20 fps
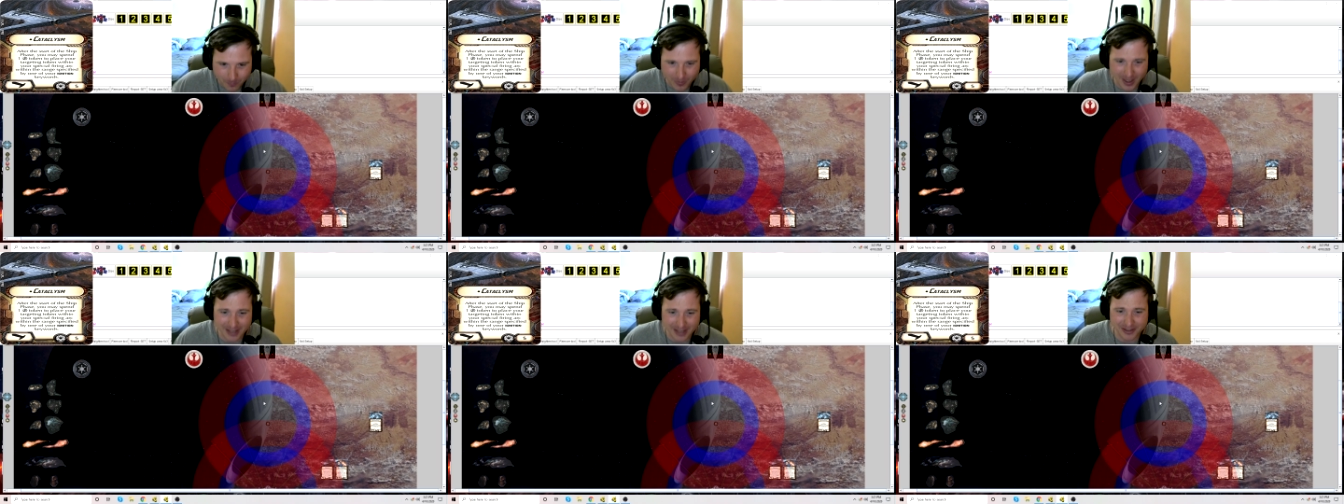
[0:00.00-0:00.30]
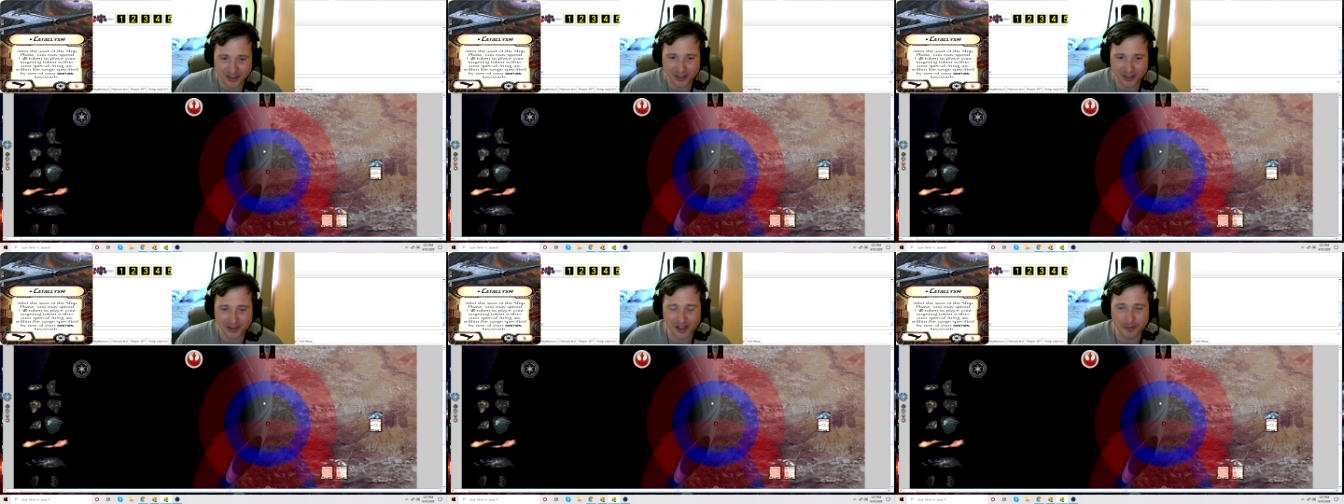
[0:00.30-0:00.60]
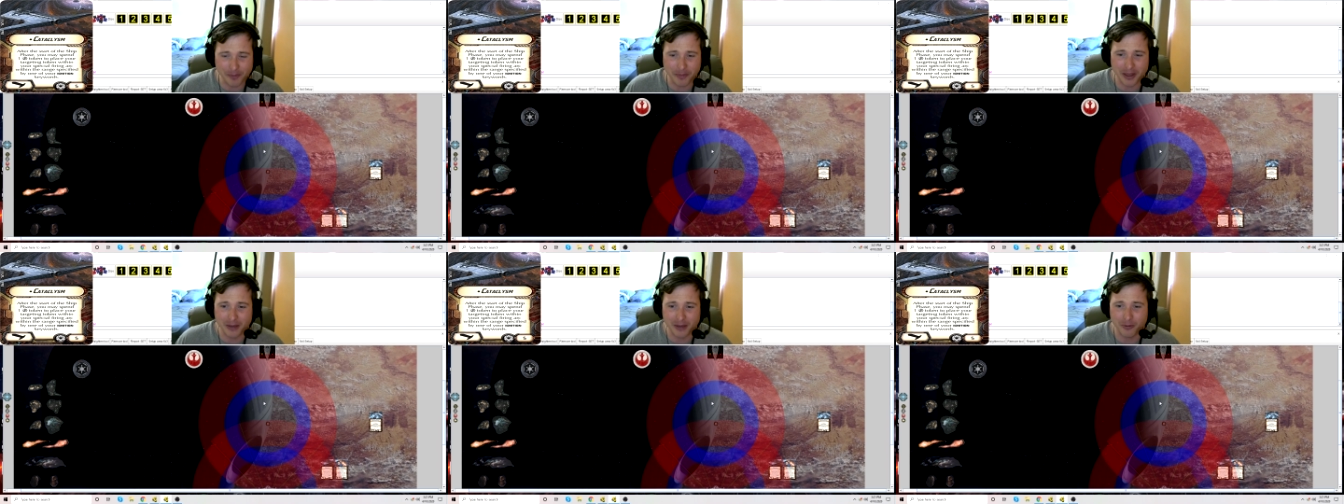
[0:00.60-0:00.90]
that's just
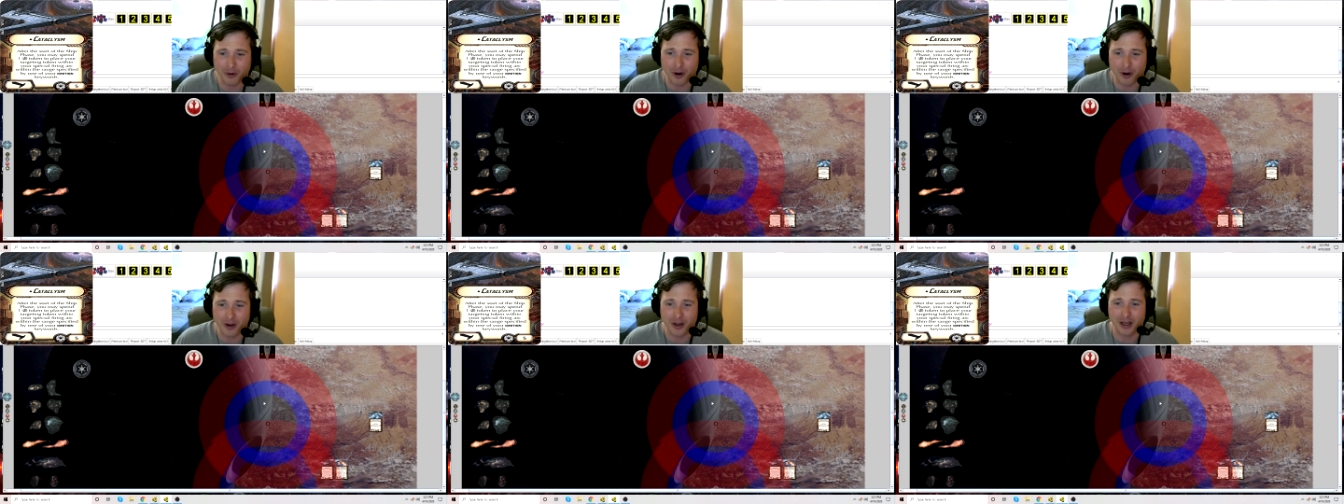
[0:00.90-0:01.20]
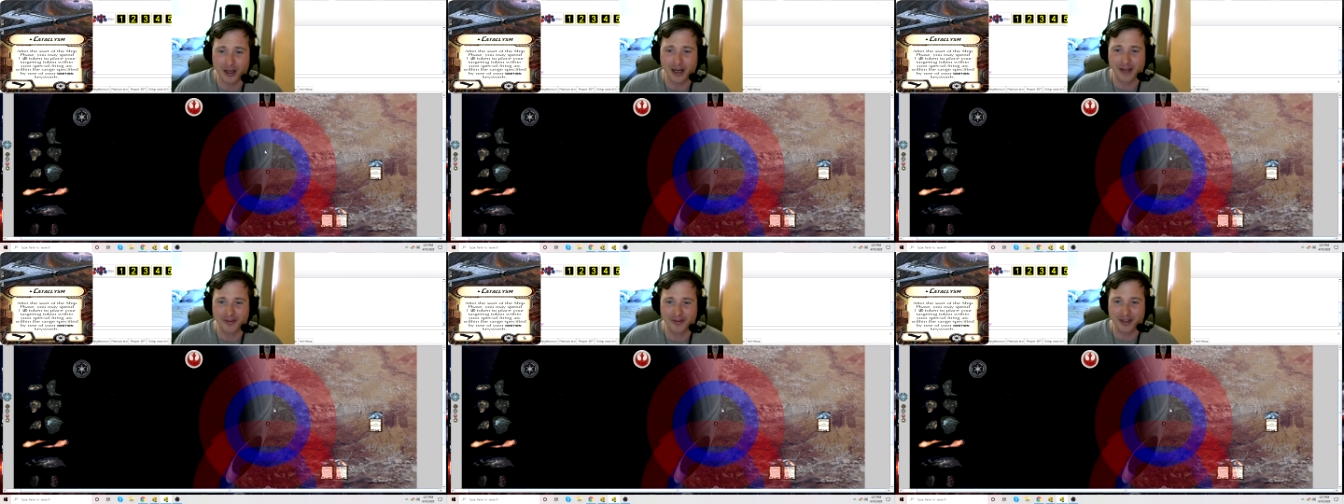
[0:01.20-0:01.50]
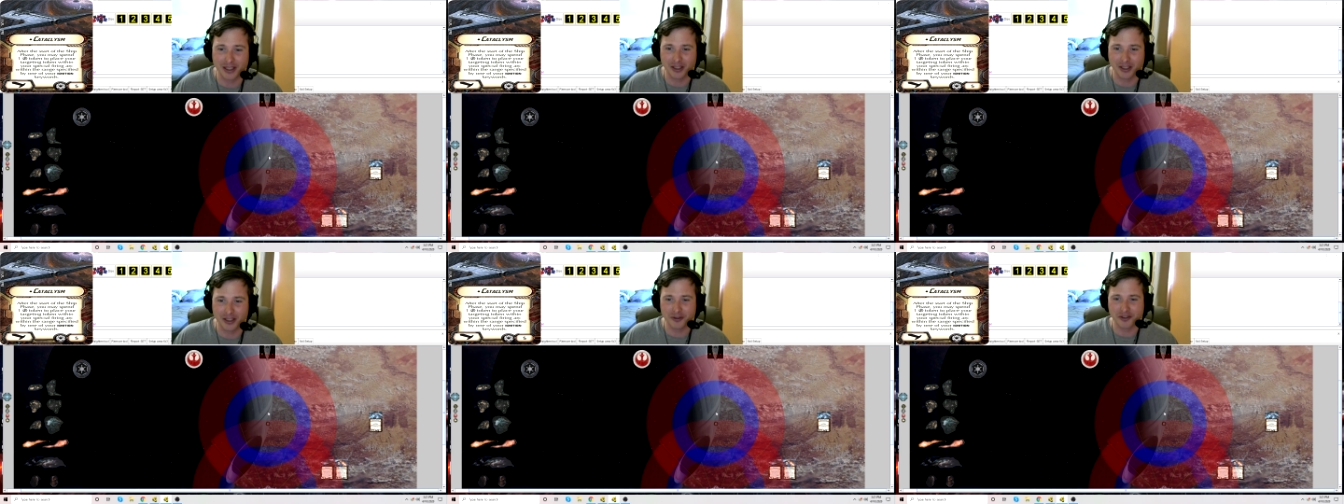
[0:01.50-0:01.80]
something we're all gonna have to
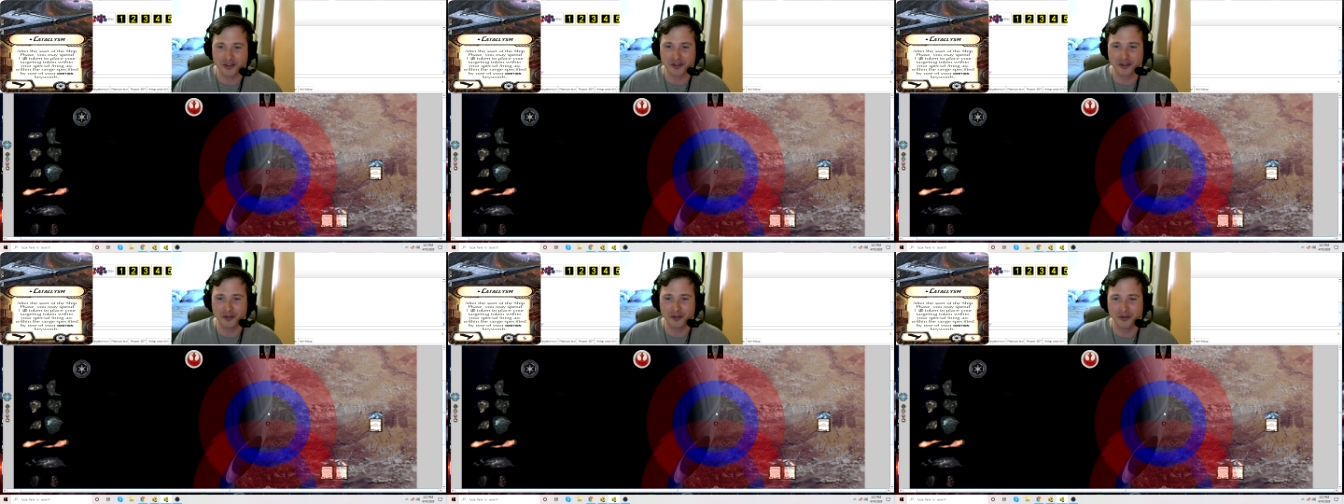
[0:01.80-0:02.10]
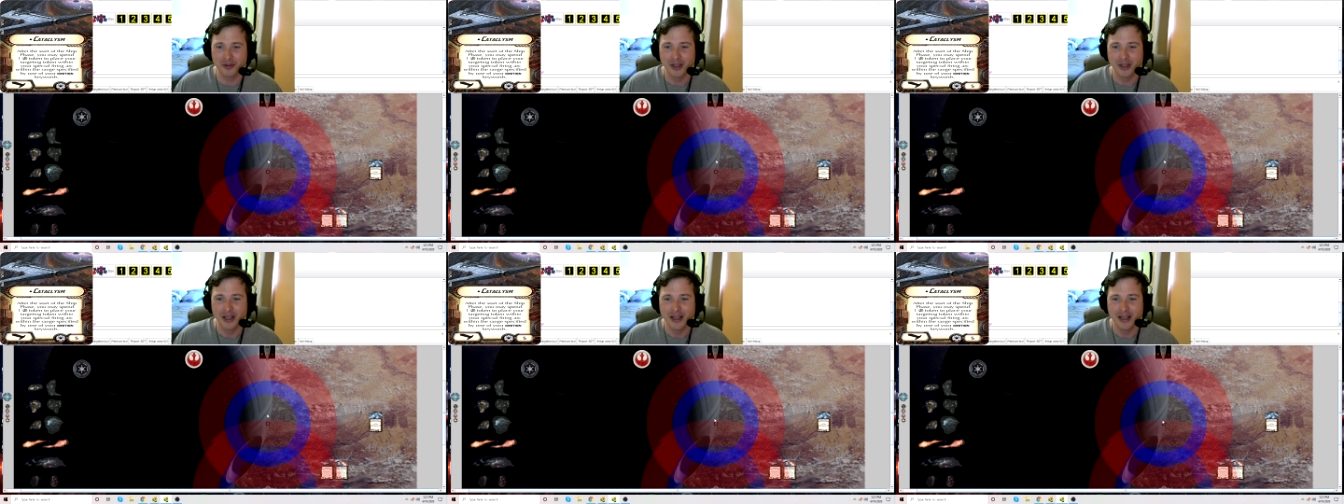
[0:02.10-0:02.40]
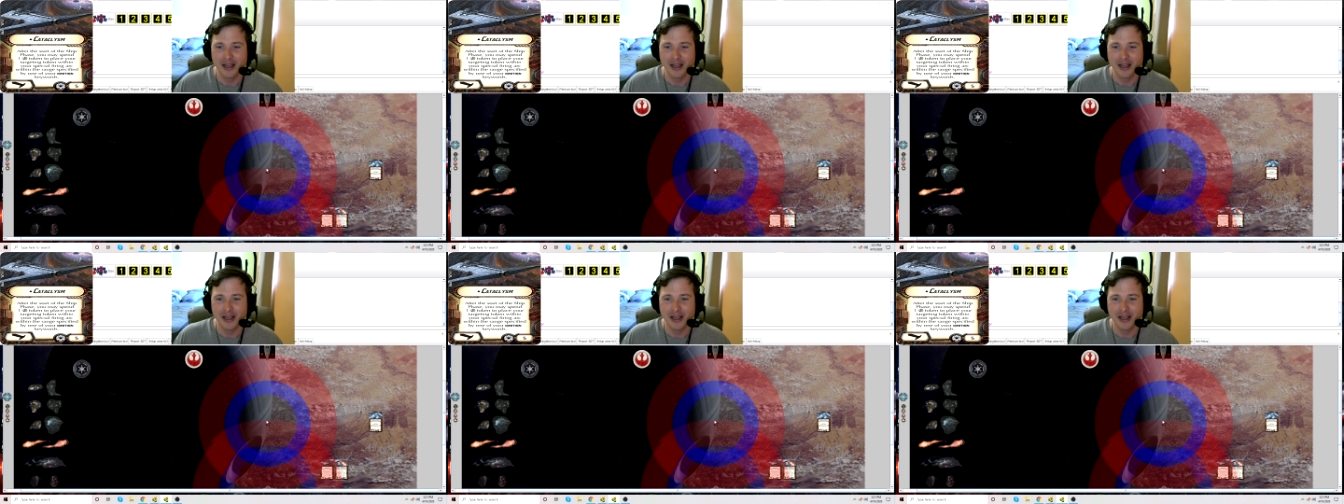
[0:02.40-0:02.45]
get used to,